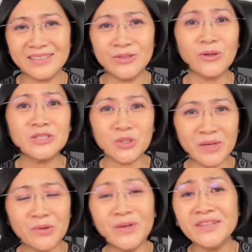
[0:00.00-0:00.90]
you're
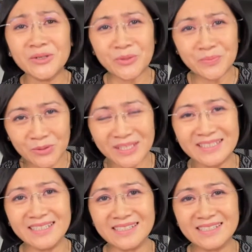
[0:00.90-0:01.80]
doing with the
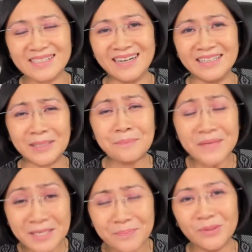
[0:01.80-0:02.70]
communities uh, and the
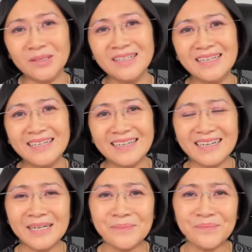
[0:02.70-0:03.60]
people
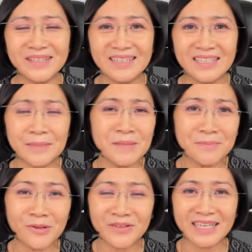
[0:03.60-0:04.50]
um, the
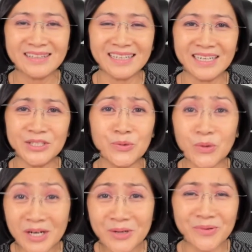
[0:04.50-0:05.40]
people that uh, you
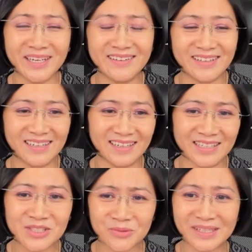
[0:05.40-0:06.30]
work with uh,
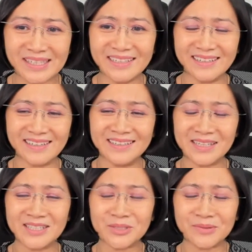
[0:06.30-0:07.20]
it's really
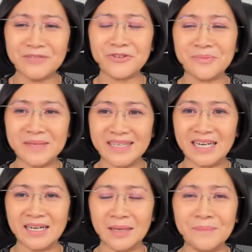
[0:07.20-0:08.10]
it's really for
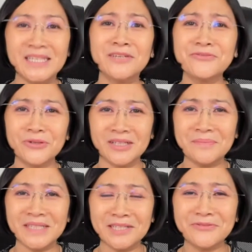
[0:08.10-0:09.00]
me uh, a meaningful
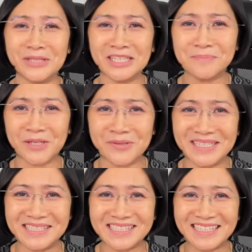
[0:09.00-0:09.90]
a meaningful
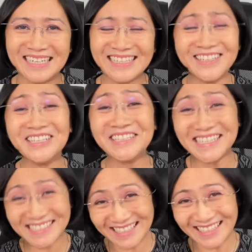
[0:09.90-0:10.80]
experience not
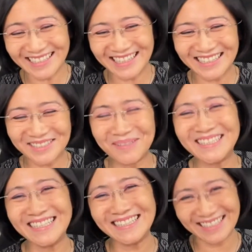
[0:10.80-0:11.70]
easy uh,
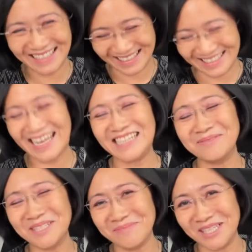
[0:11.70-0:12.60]
but it it
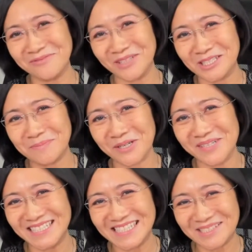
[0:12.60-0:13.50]
has been a meaningful
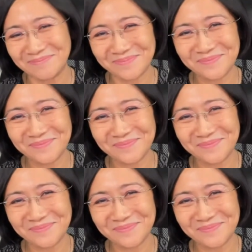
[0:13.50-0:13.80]
experience